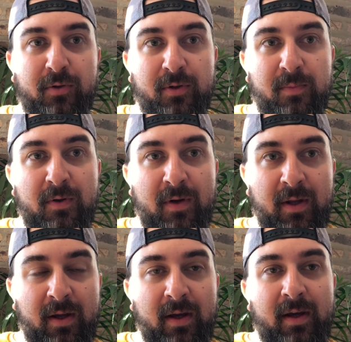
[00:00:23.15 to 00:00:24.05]

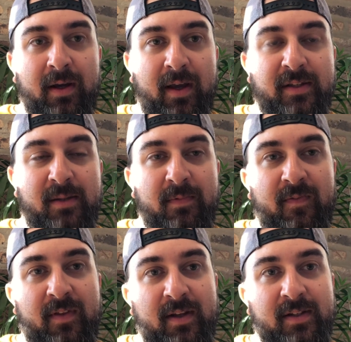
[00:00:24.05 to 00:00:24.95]
community get some of
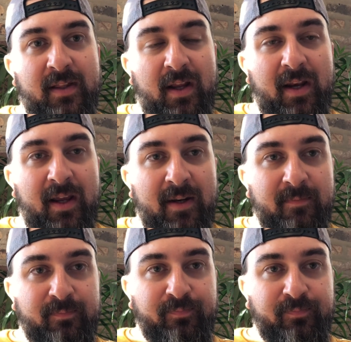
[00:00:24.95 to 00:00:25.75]
the things that they need.